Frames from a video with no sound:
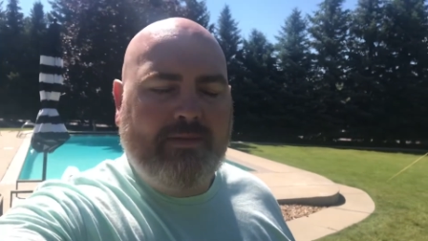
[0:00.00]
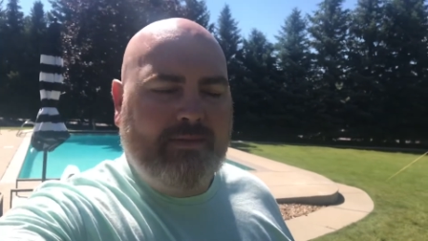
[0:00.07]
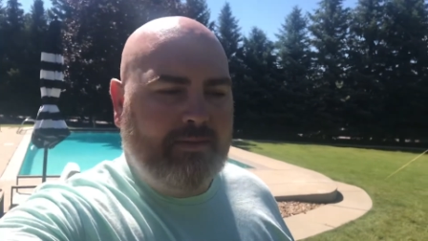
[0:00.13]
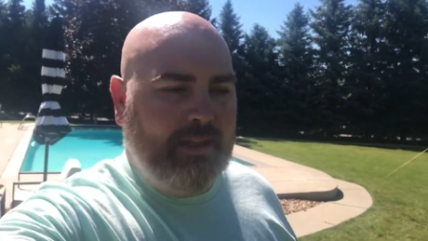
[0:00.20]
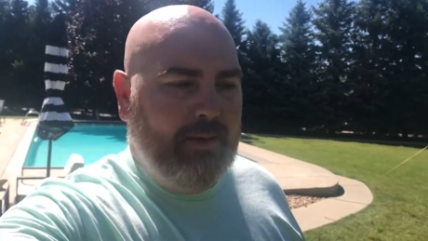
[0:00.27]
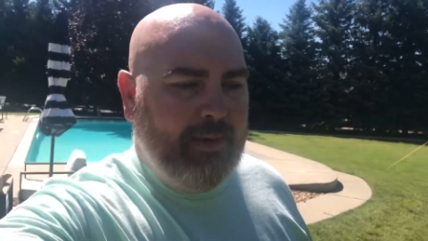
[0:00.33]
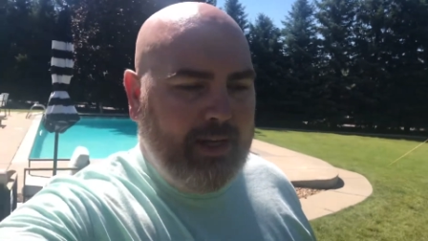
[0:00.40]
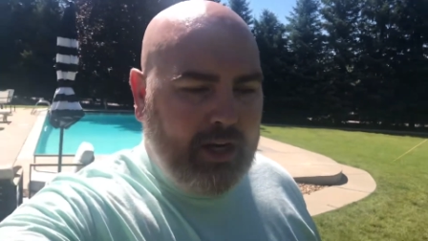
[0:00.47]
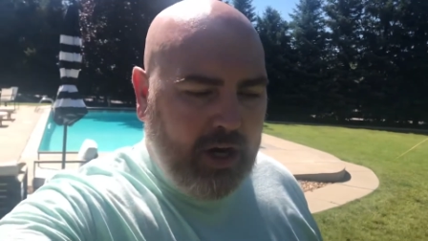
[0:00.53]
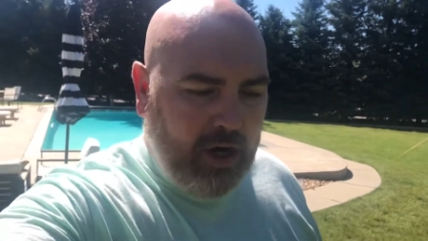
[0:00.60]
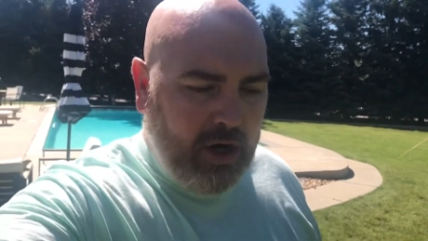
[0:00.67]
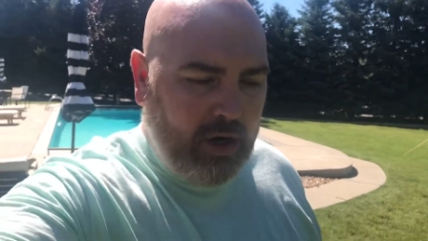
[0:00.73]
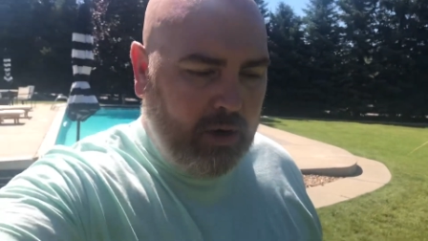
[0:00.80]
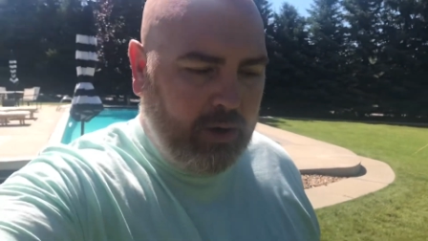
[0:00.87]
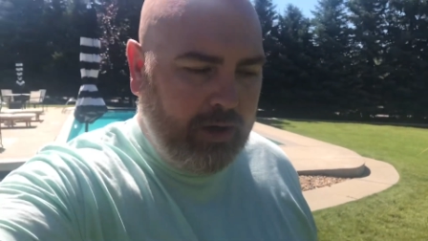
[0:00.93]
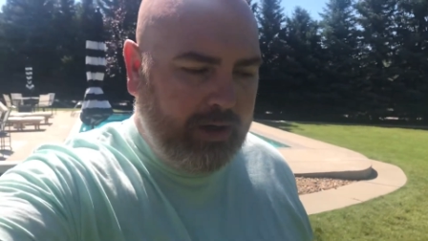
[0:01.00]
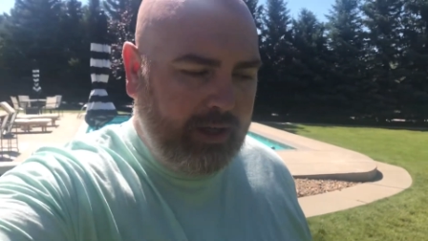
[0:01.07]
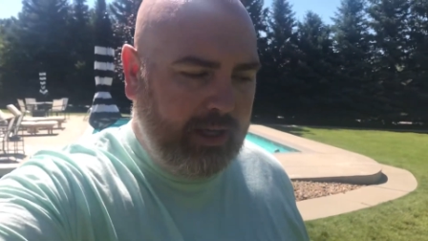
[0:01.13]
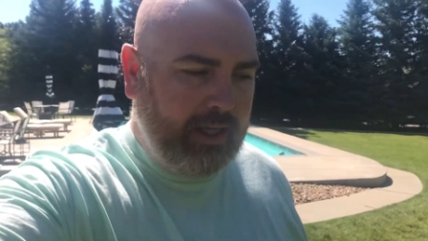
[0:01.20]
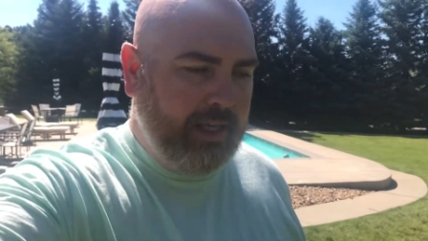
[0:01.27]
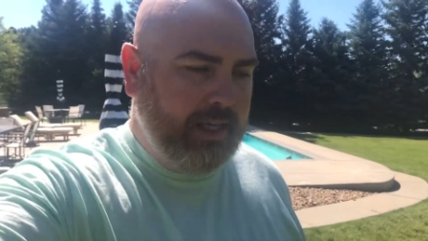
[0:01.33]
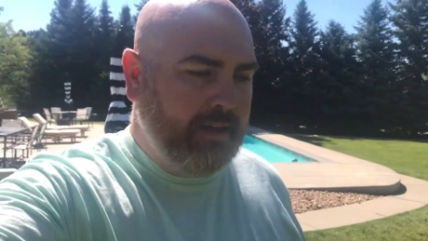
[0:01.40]
Let me know
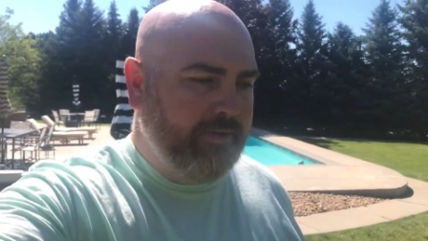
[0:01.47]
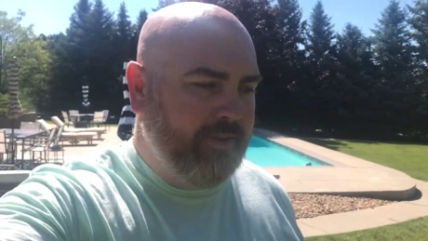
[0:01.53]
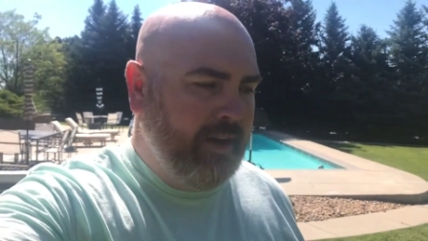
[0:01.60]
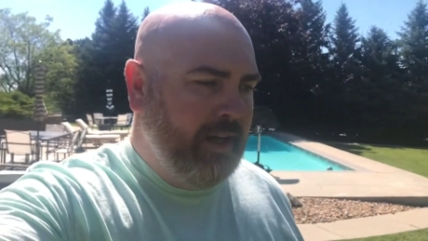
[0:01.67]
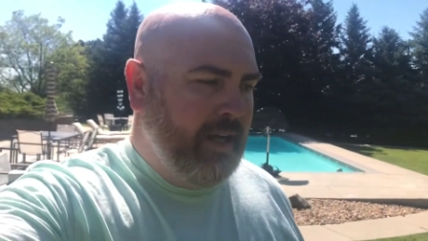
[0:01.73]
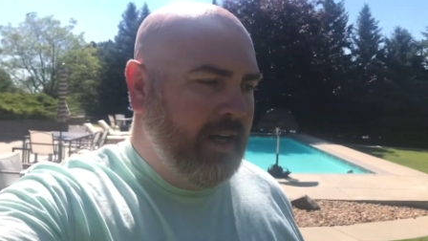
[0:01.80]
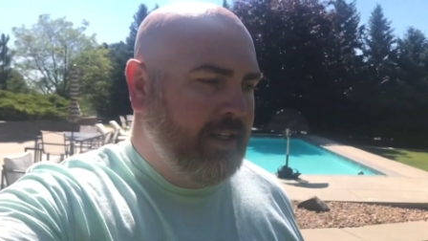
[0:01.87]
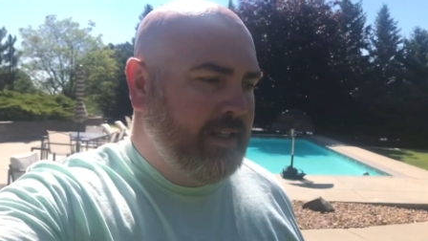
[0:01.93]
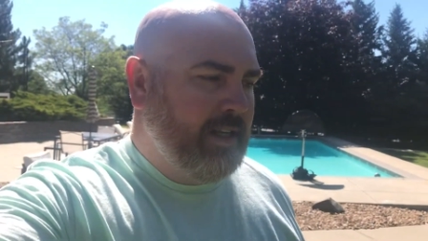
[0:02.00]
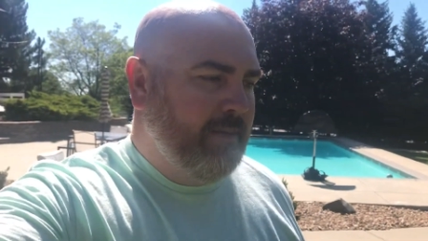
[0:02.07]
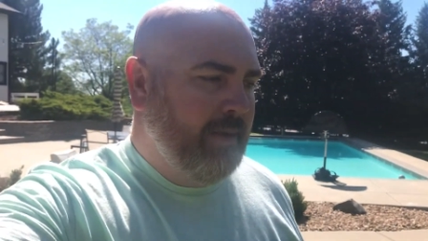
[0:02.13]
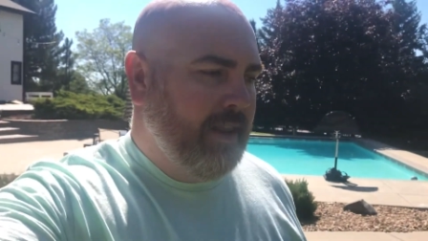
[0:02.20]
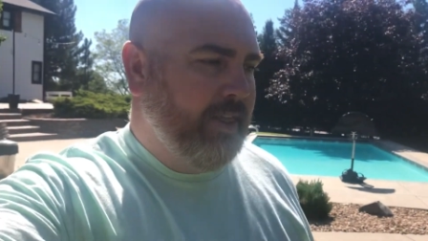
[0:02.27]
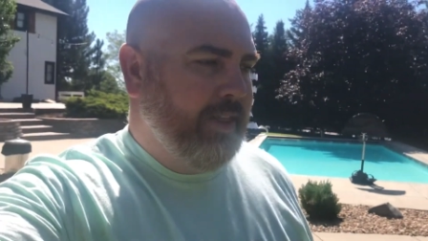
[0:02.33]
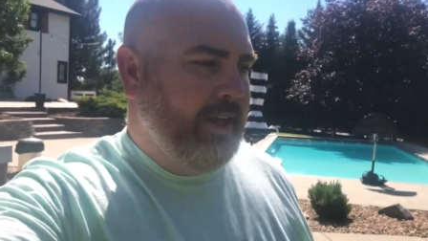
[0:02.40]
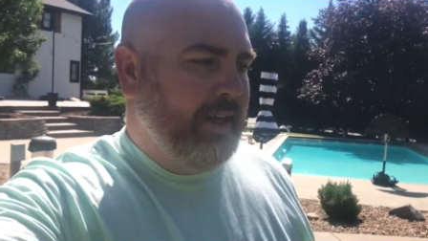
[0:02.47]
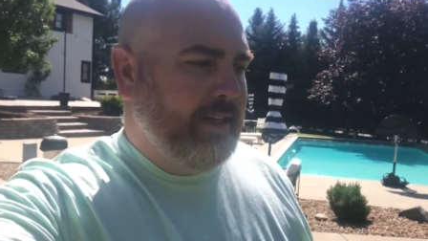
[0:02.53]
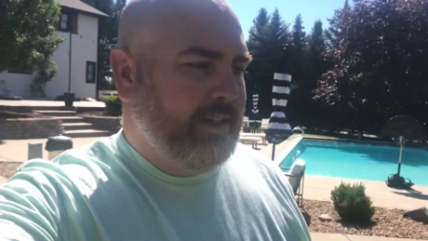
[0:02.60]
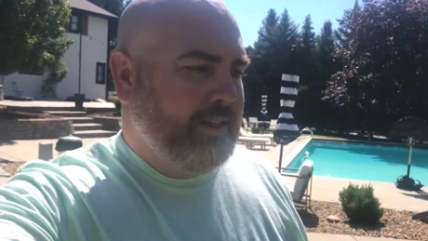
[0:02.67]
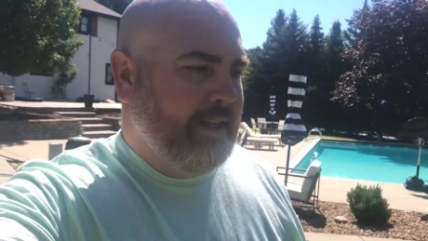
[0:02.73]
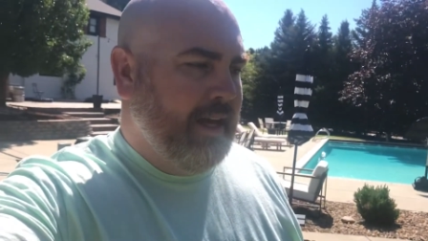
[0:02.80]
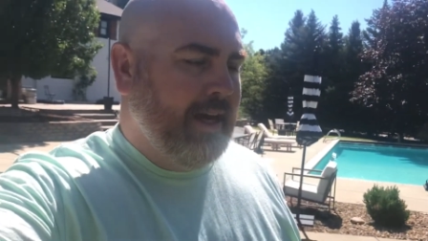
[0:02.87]
if some of the
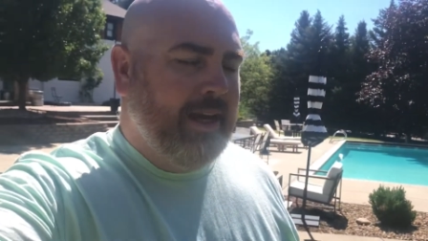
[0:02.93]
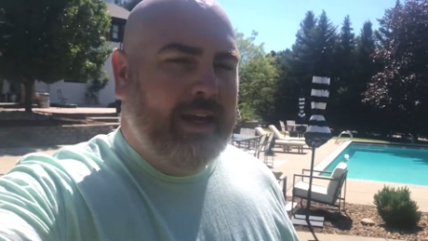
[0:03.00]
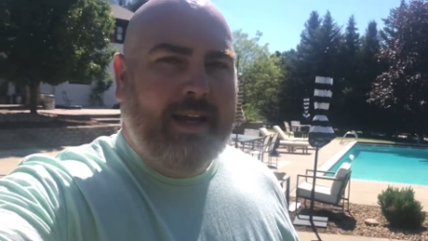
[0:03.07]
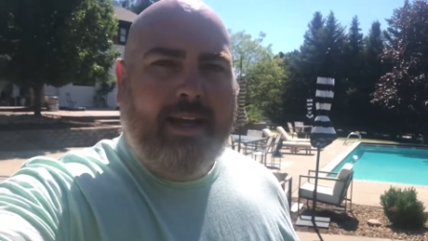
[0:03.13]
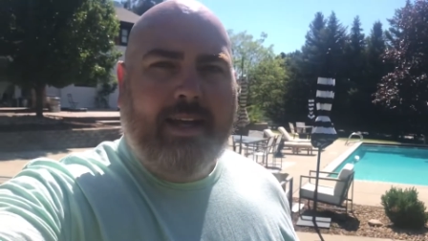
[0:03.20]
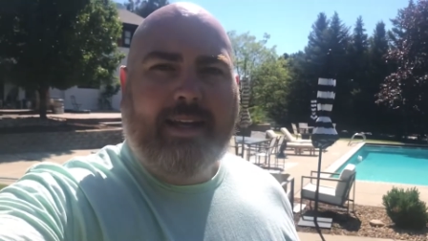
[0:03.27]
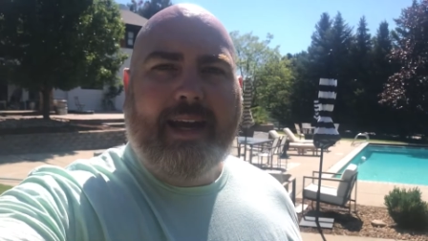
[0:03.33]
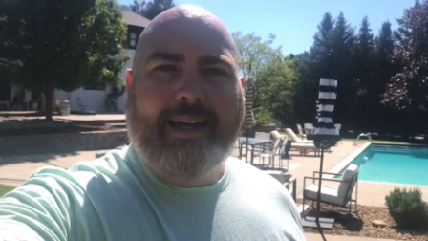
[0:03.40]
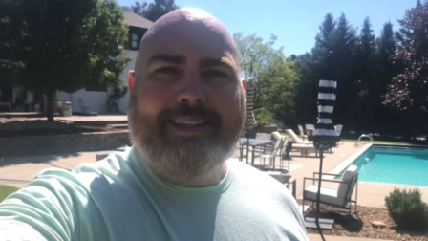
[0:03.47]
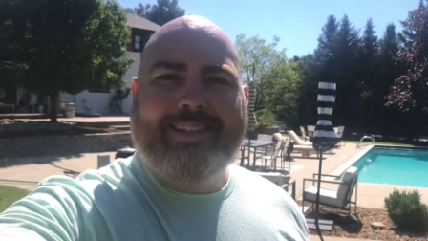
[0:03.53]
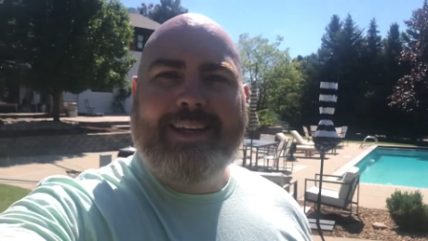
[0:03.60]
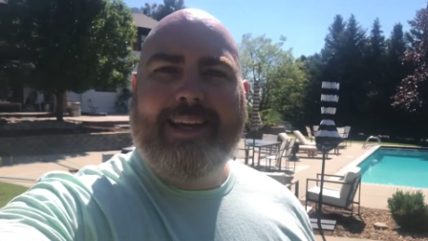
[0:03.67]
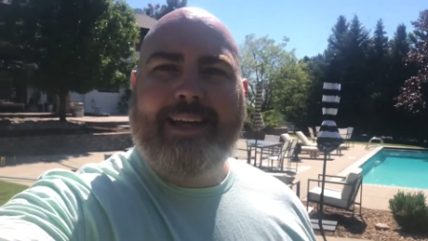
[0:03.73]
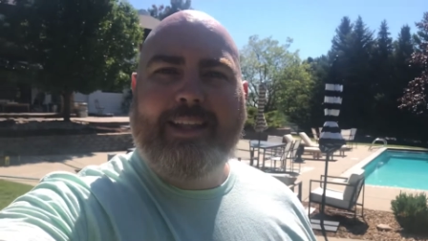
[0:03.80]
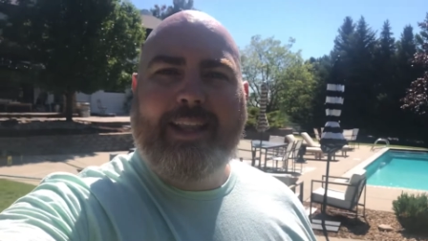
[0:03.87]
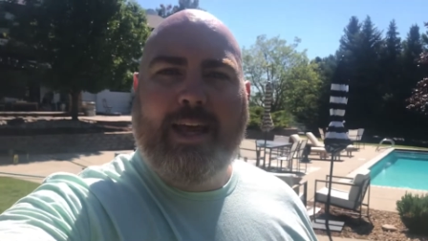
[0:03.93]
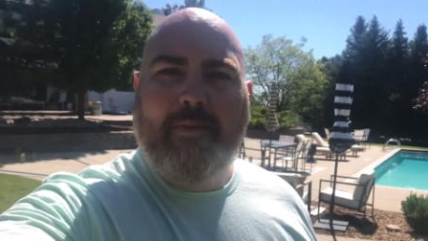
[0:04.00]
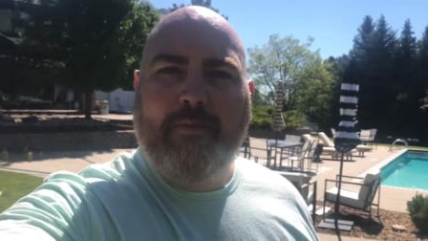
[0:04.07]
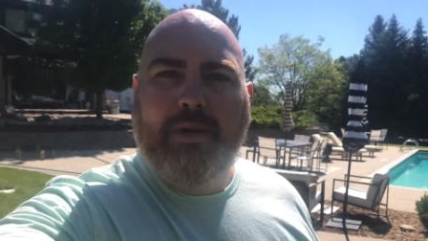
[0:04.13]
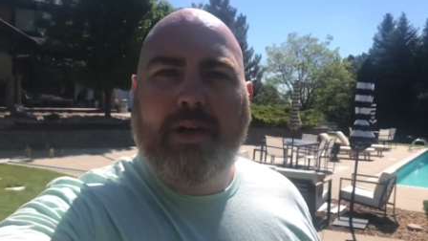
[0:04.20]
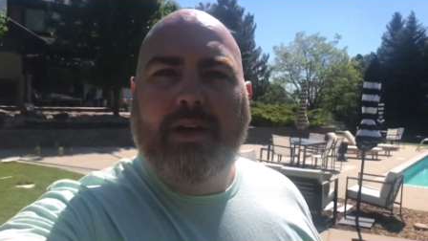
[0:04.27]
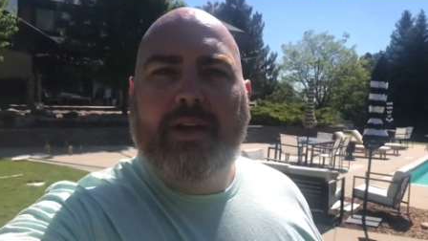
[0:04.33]
things that got said in that
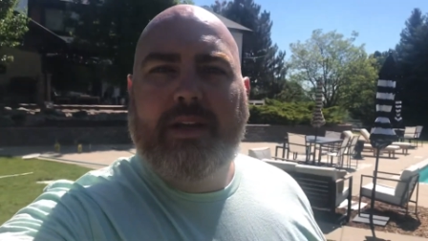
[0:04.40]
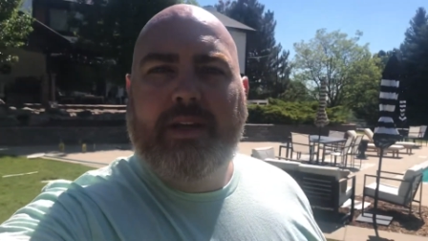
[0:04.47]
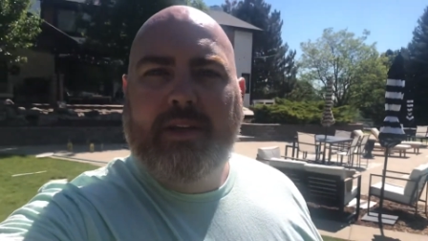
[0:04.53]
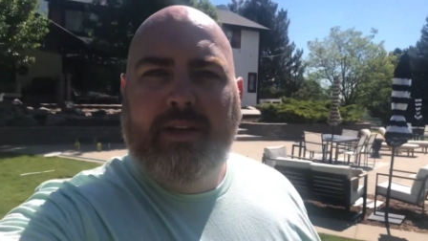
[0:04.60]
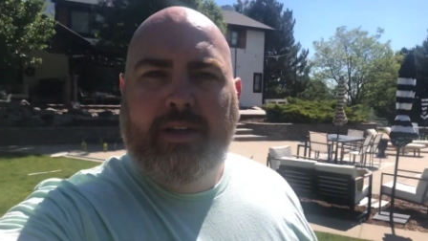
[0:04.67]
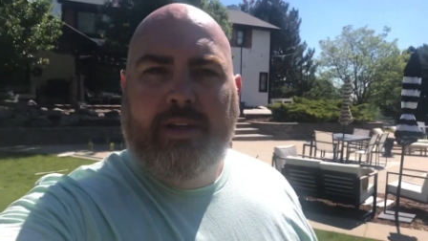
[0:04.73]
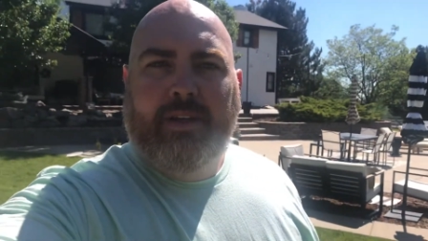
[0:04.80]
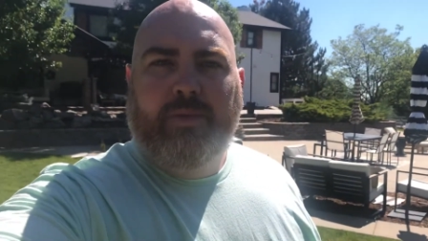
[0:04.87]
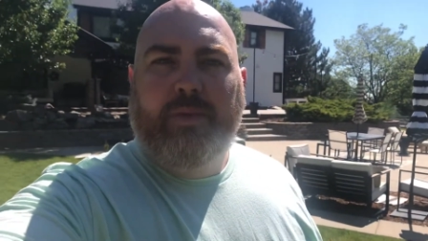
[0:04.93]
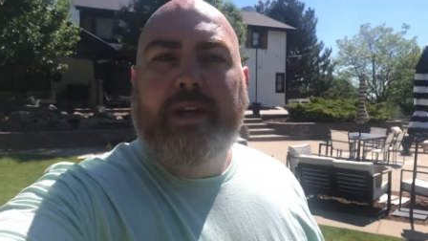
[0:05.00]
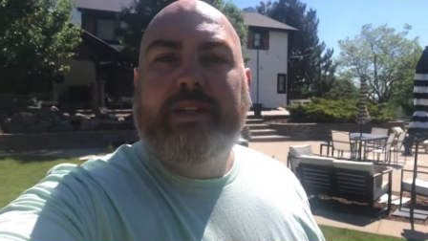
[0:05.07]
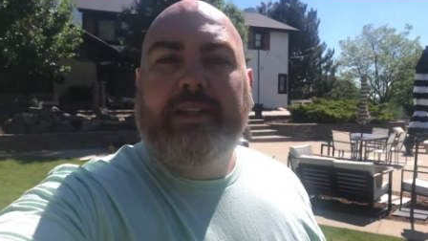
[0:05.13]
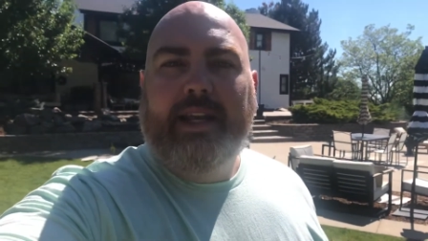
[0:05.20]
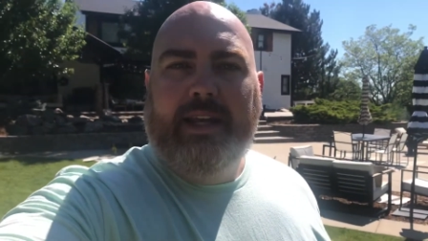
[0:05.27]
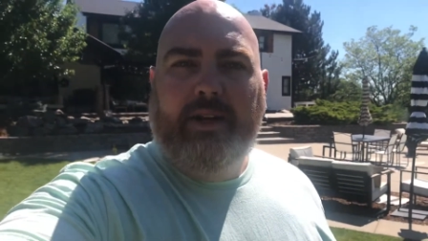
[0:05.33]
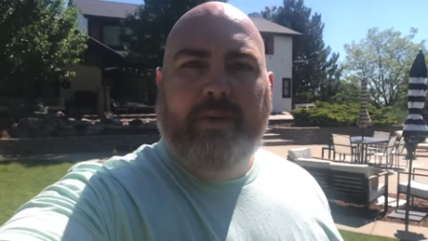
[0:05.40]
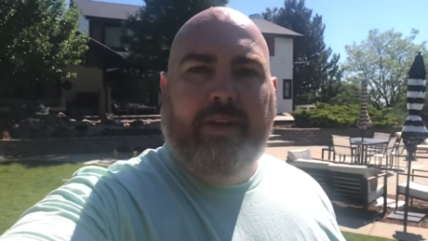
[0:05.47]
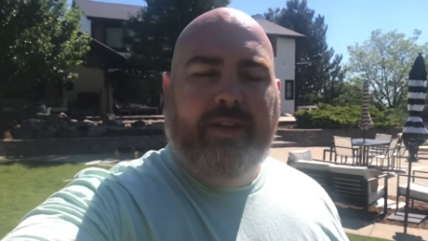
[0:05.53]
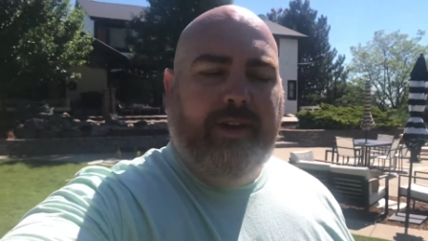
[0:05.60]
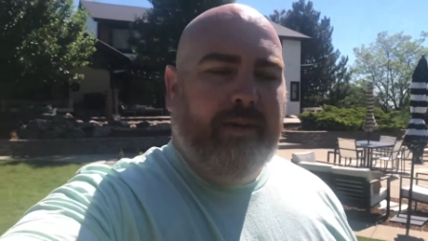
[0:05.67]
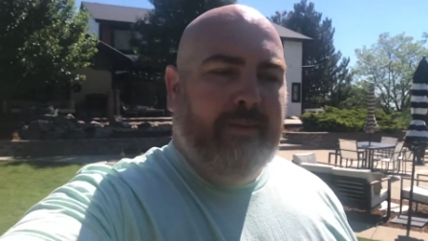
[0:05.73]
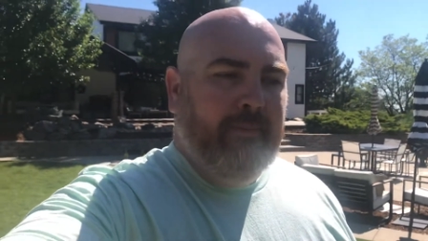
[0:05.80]
book resonated
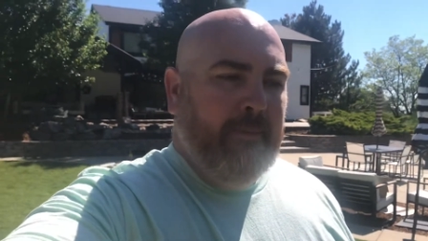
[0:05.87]
with you.